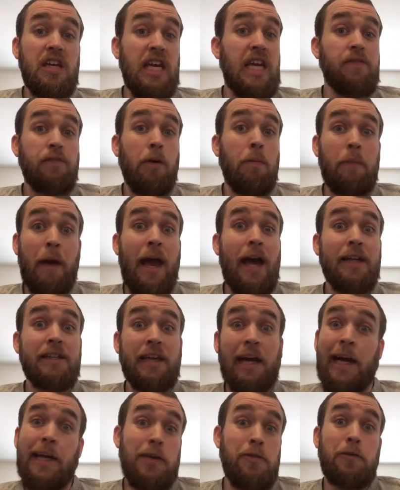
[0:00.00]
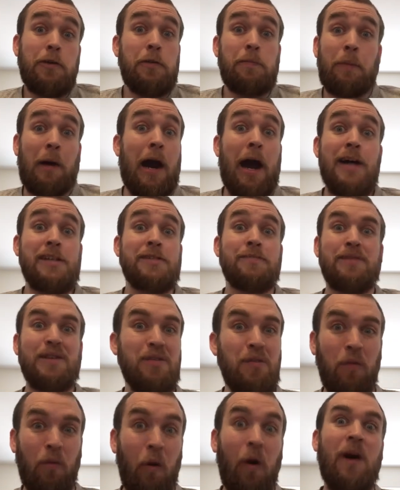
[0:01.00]
evil bad guy you could possibly
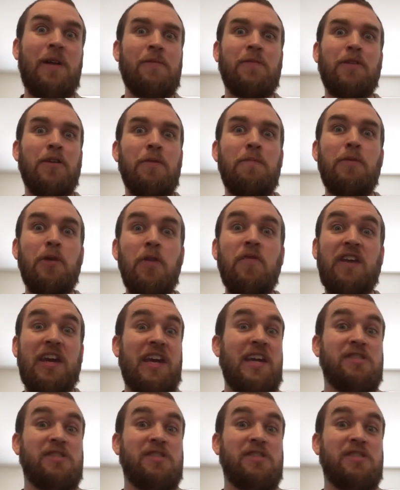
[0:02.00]
want for a movie.